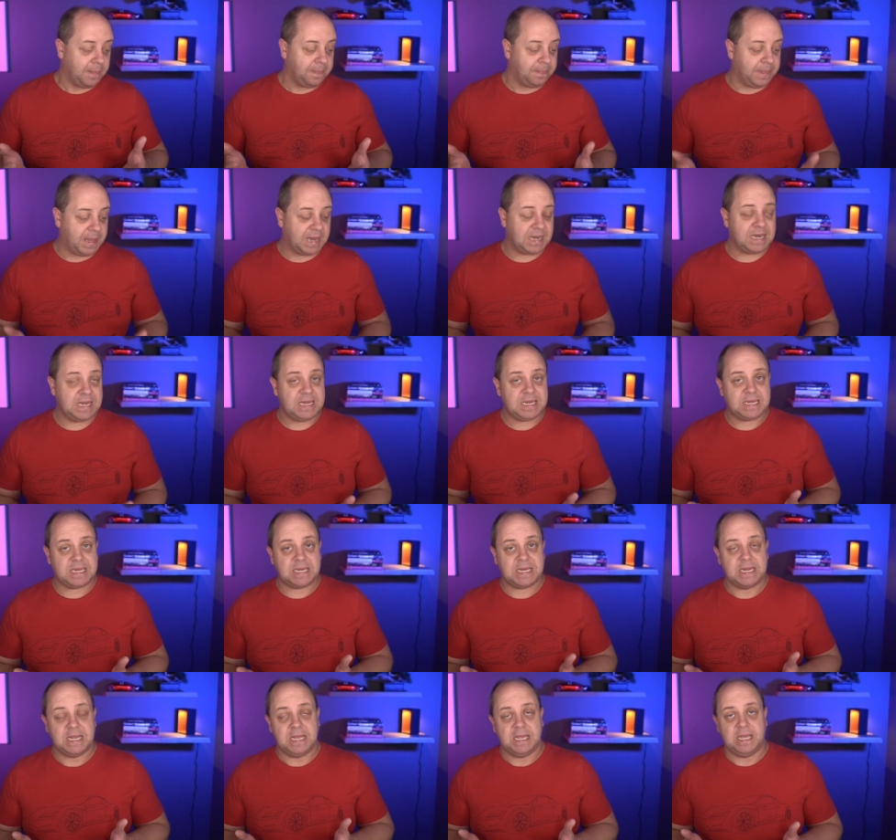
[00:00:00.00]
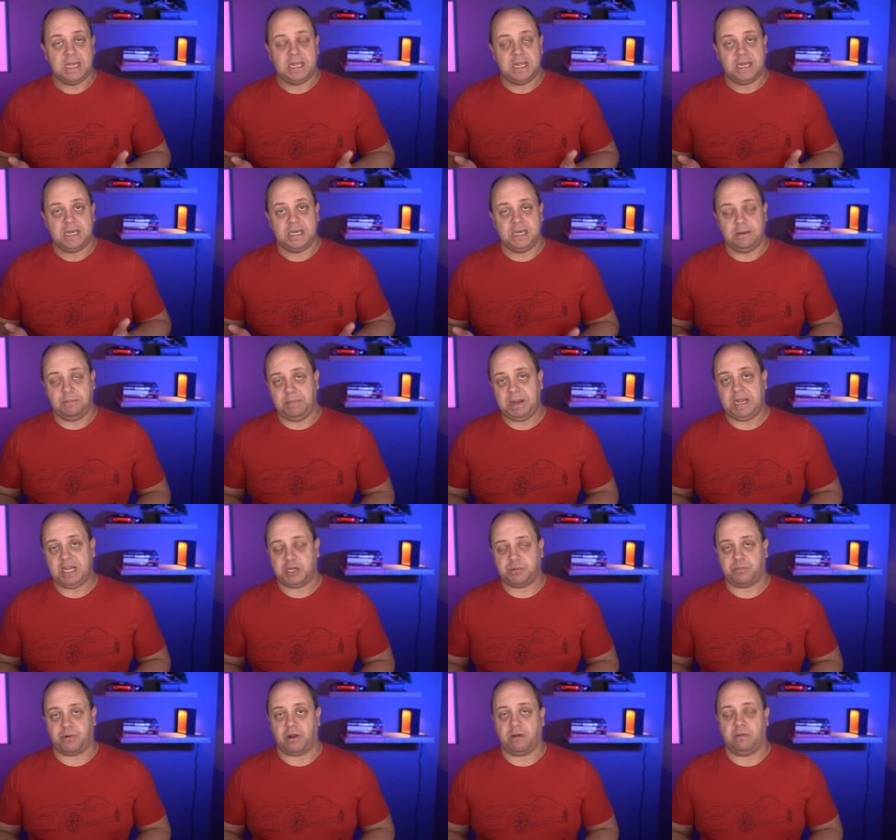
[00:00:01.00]
That is the
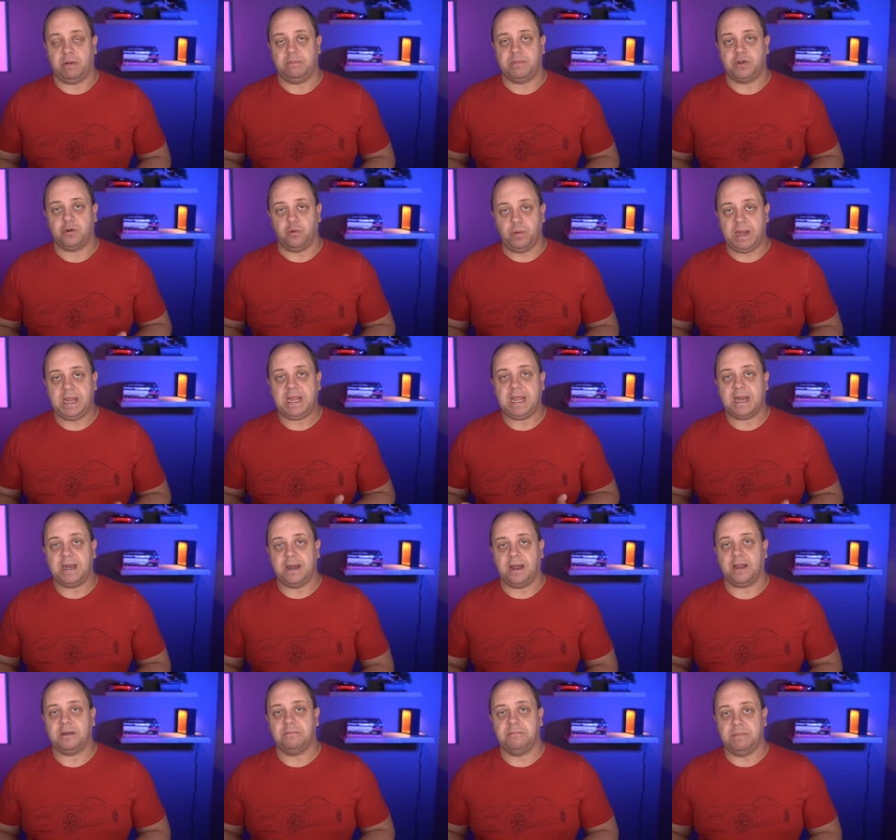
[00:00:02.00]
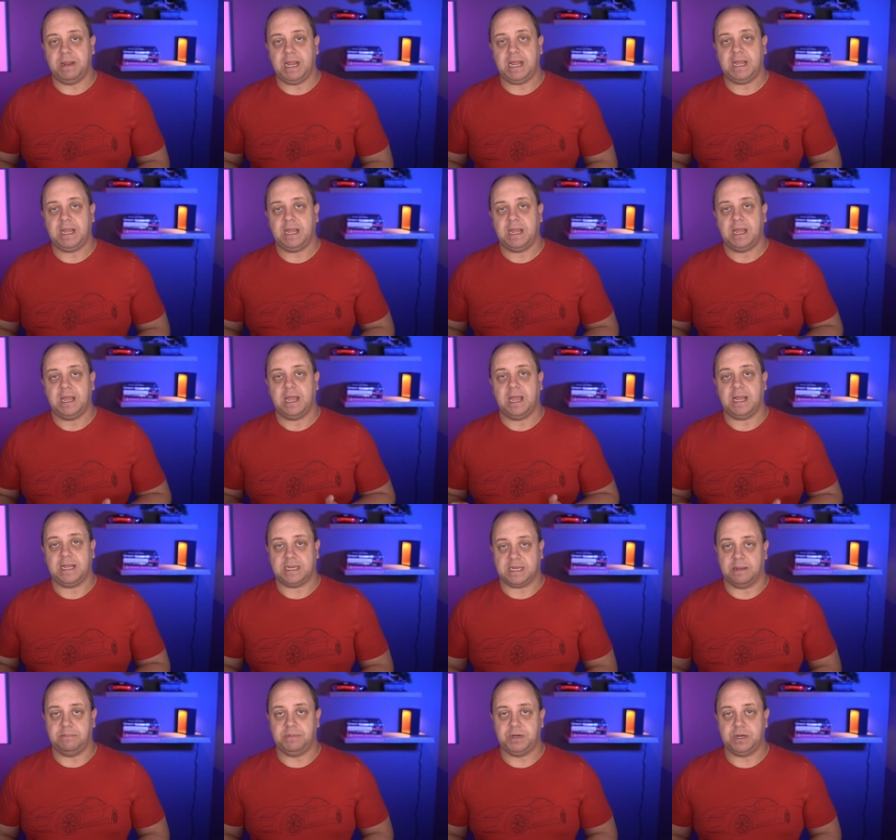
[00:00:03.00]
biggest problem. So we cannot make
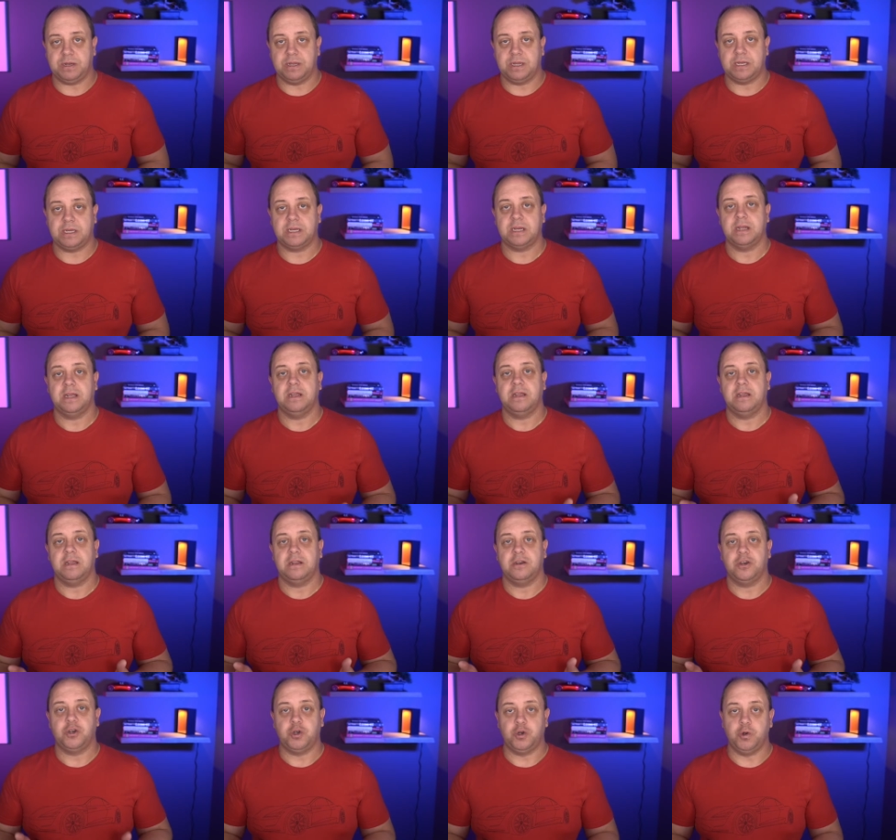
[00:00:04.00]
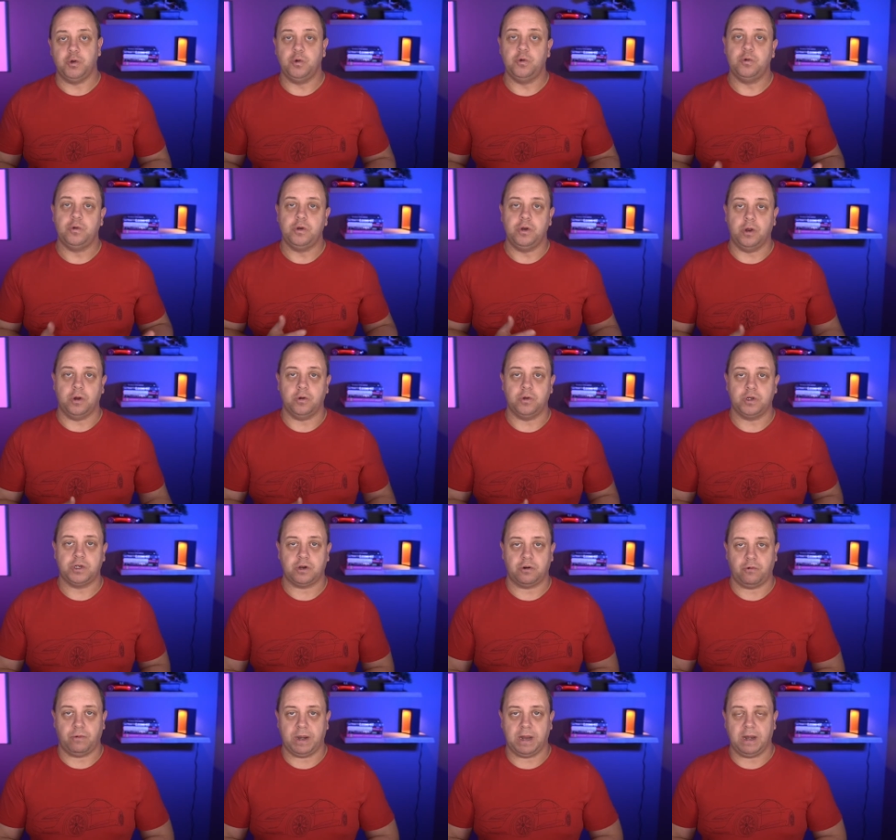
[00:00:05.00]
exemptions to
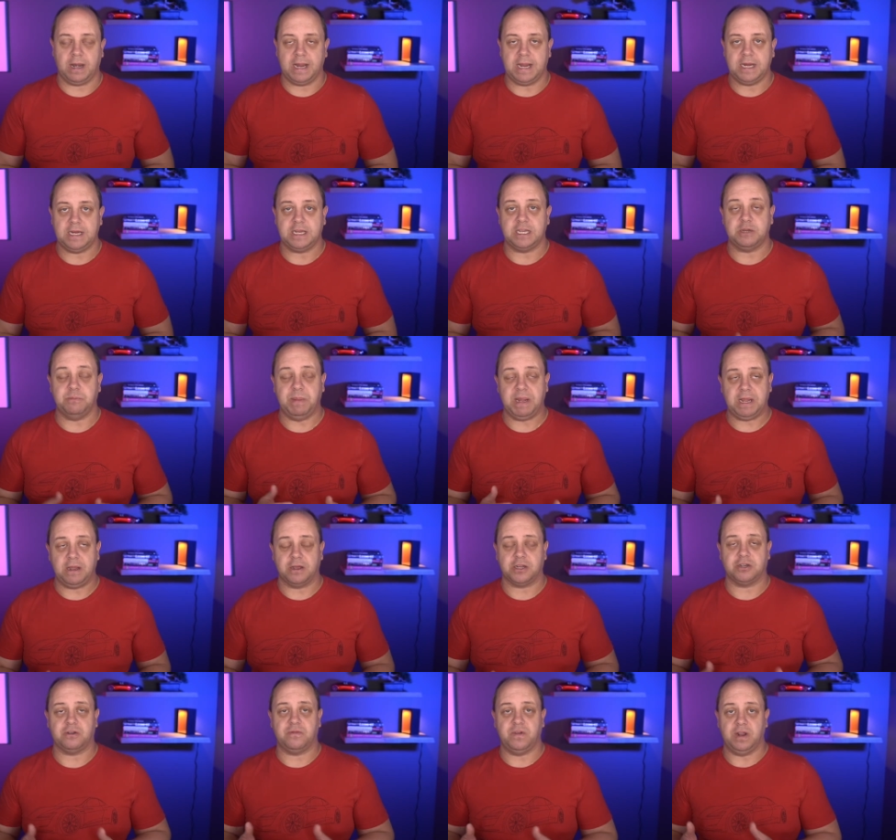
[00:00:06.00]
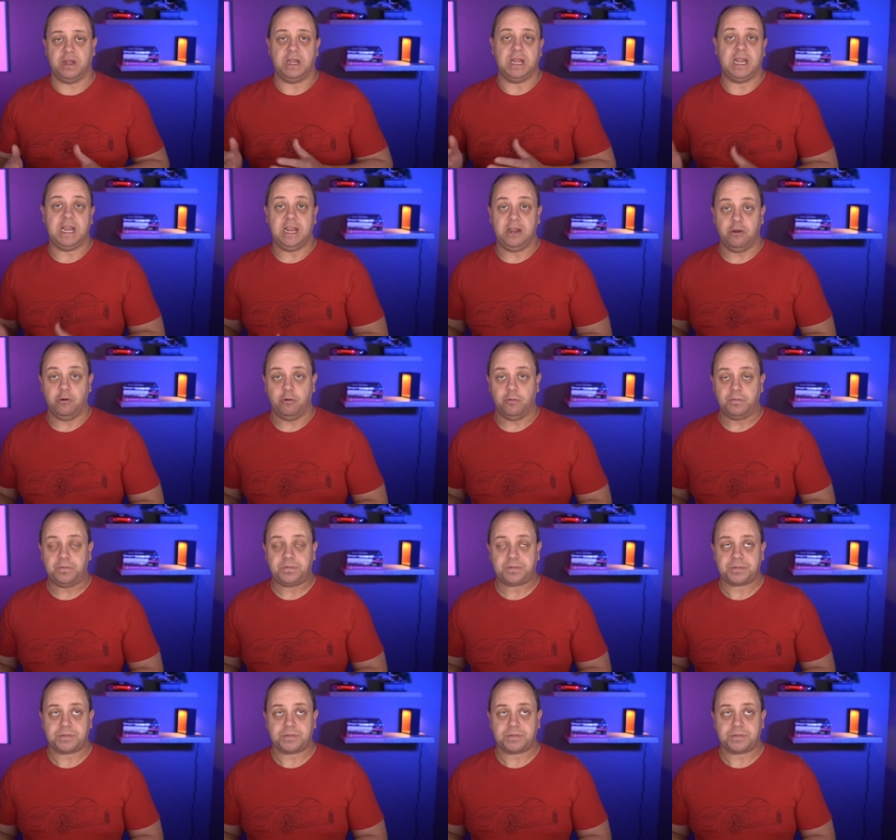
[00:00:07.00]
those regulations because of the EU.